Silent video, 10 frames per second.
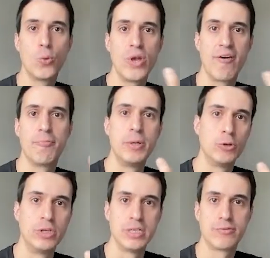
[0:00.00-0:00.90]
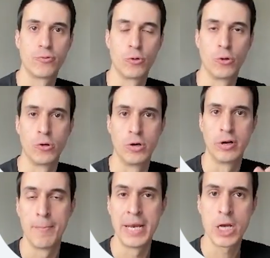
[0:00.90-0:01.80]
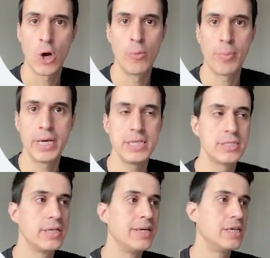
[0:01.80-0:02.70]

we have built this for many companies.